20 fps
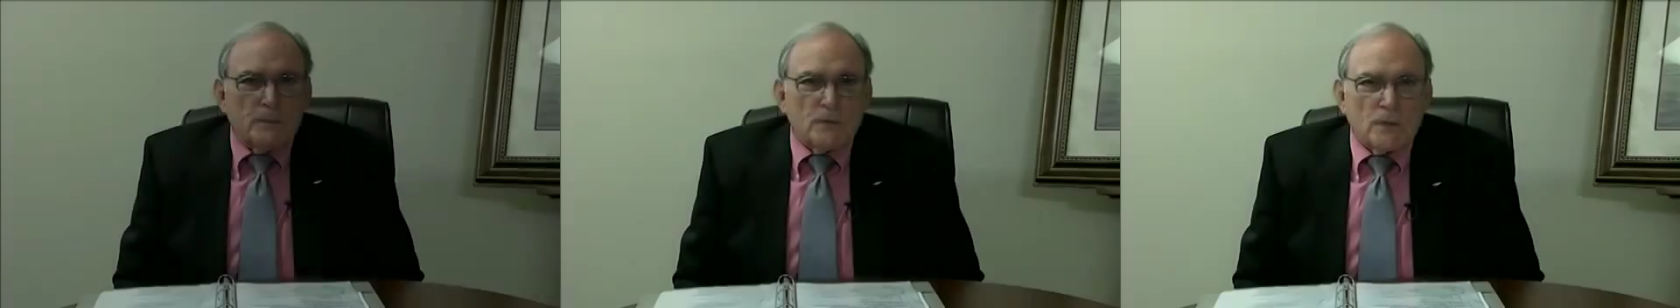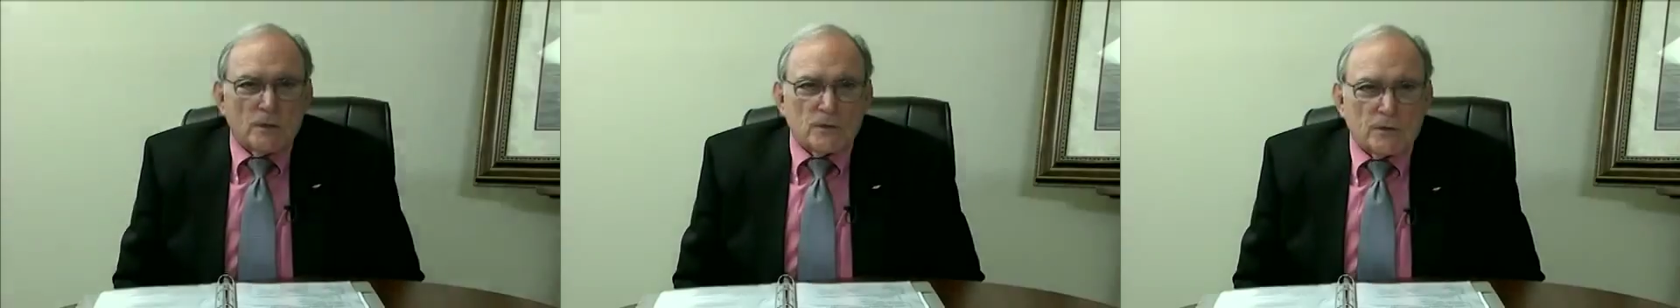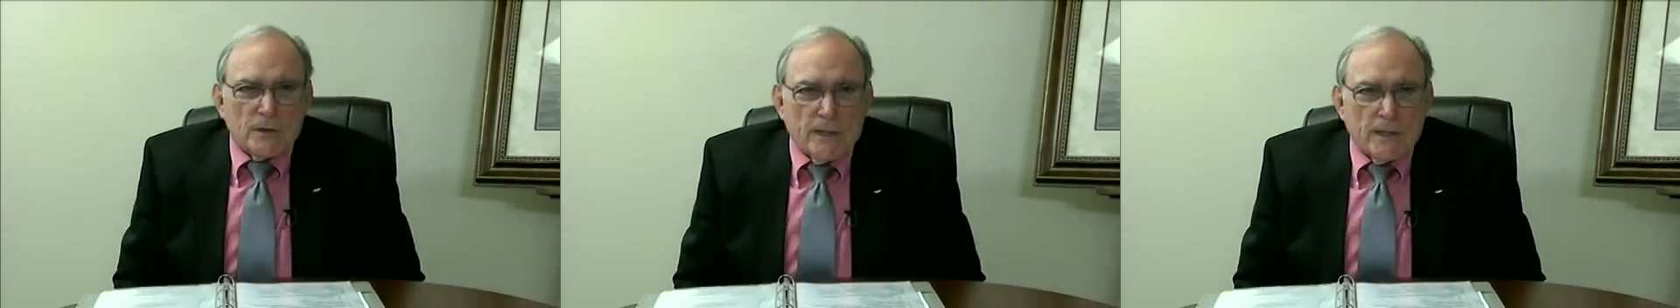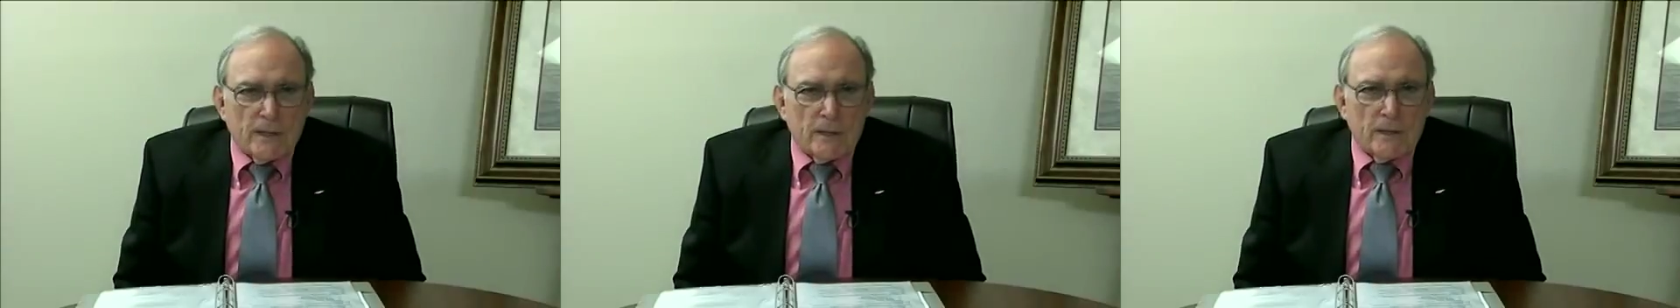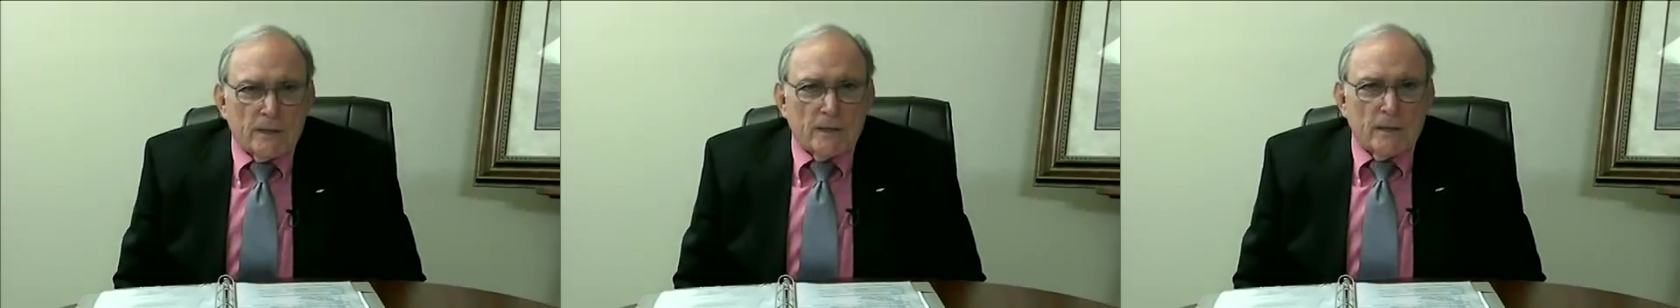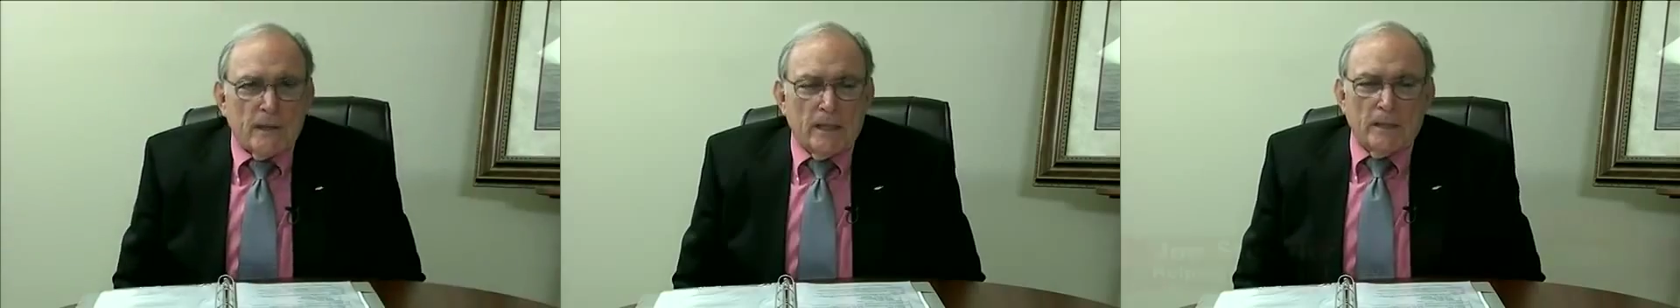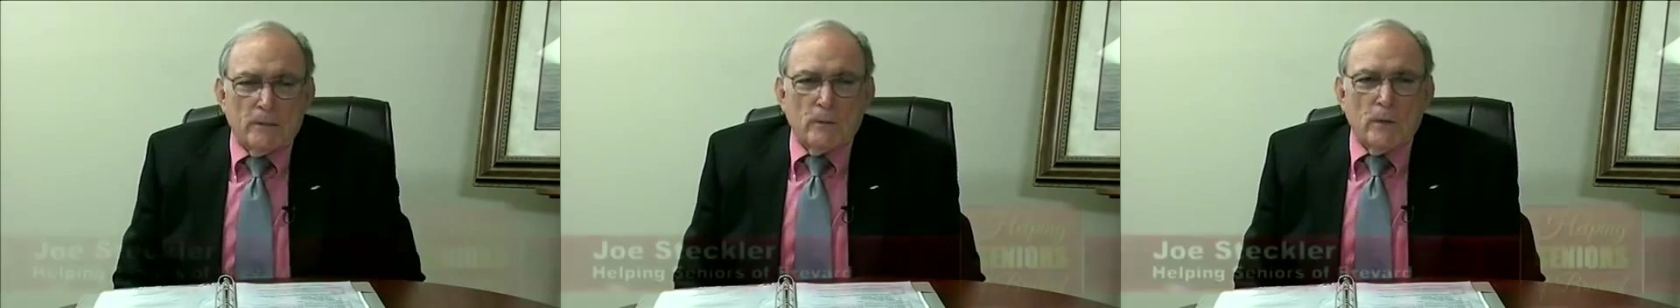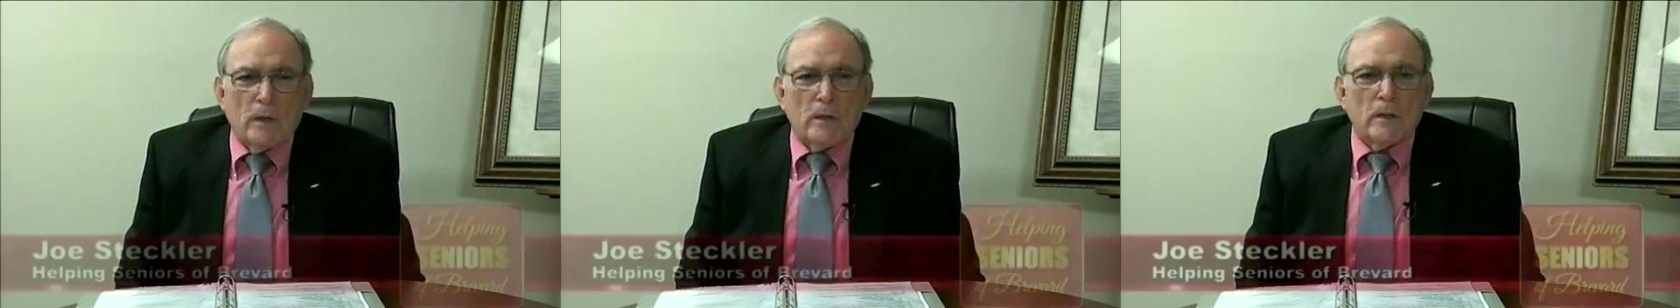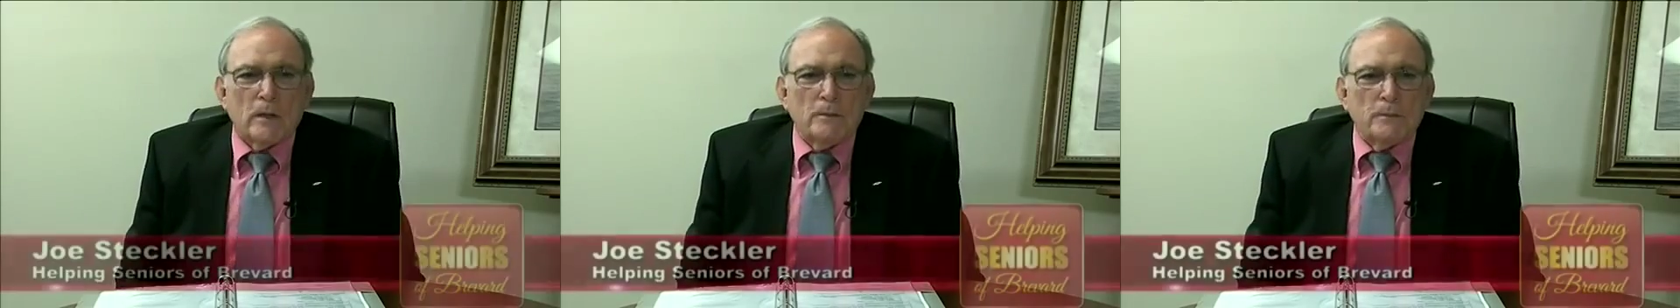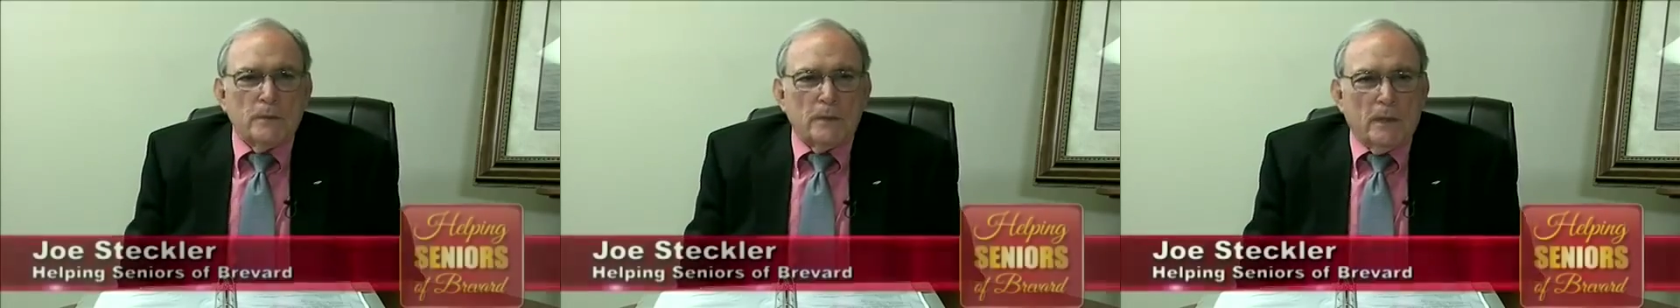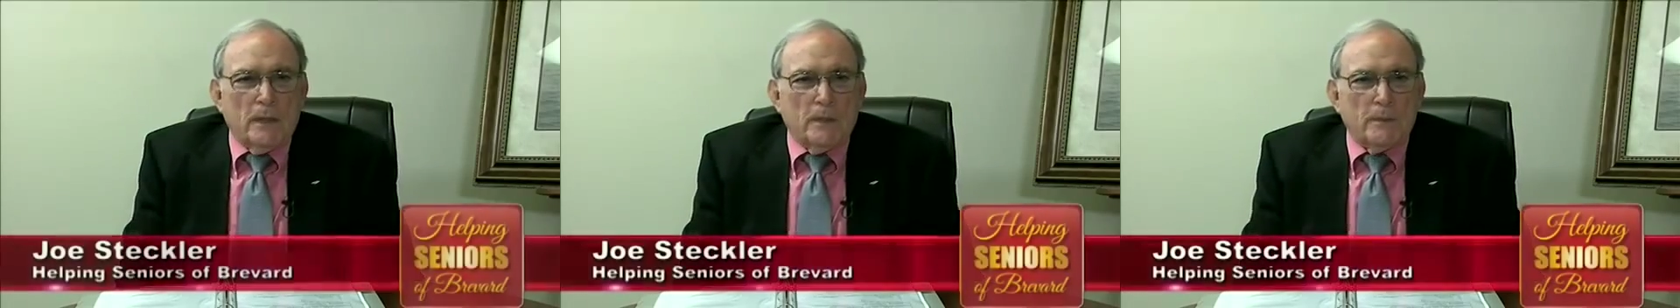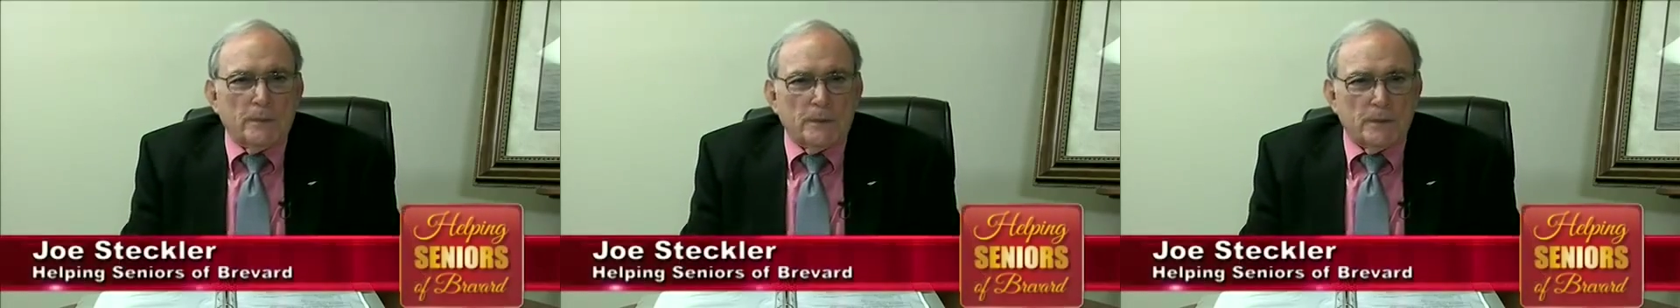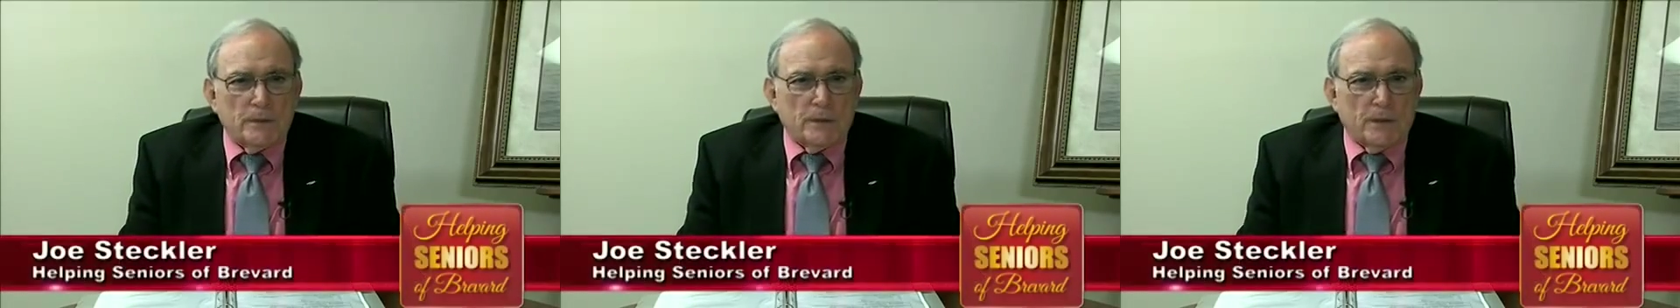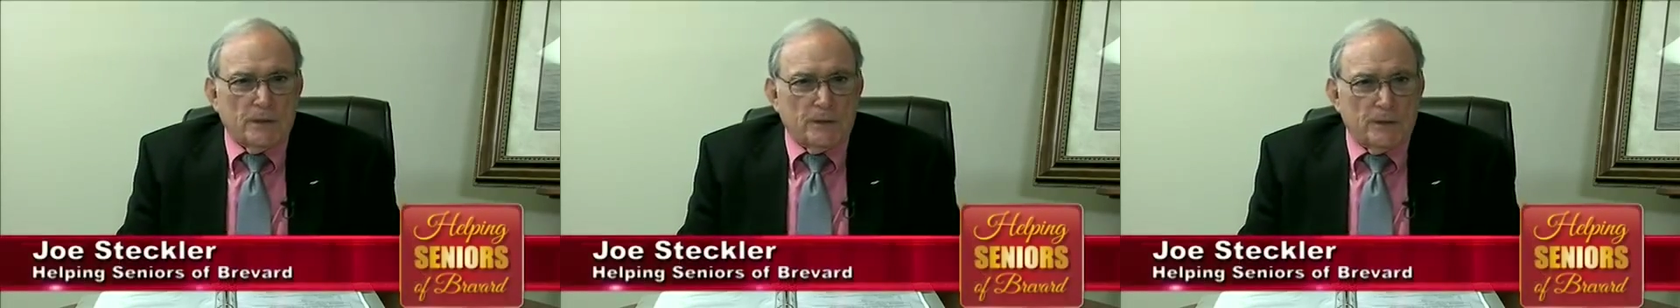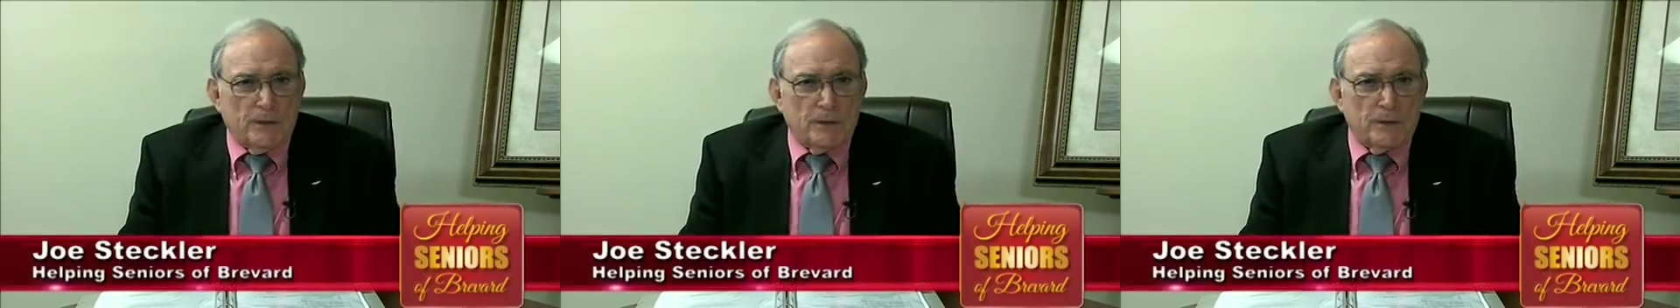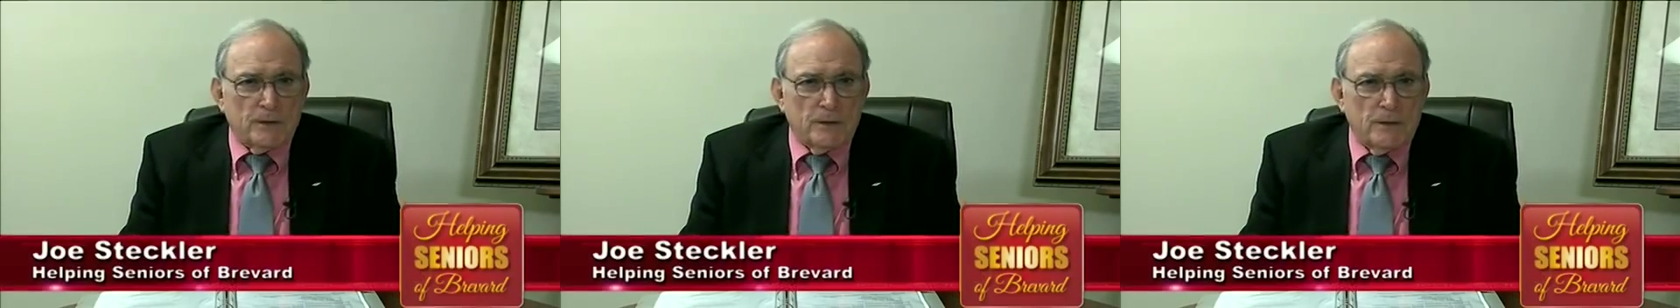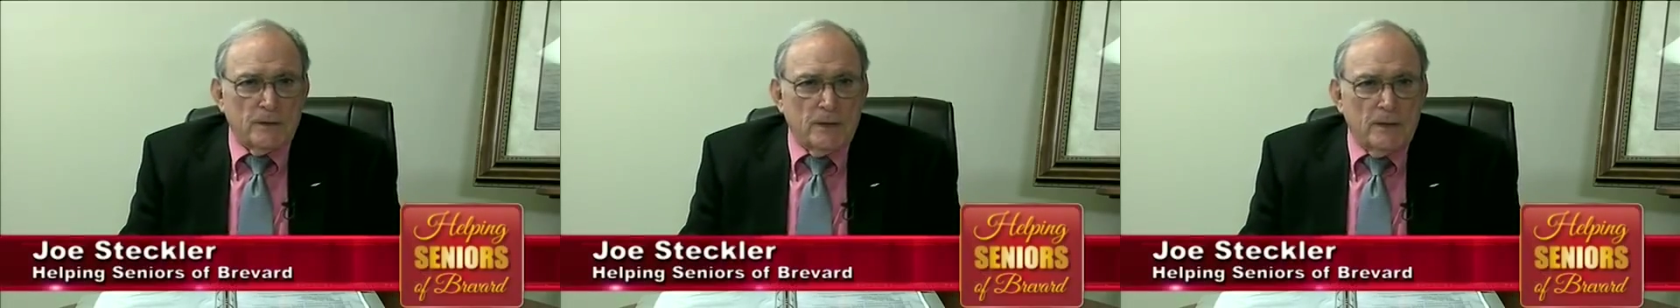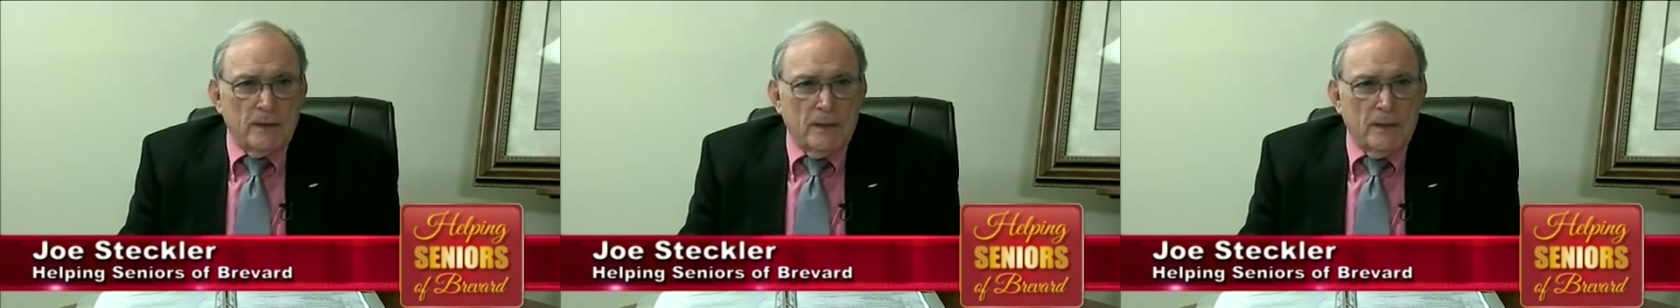Joe Steckler, and welcome to Helping Seniors,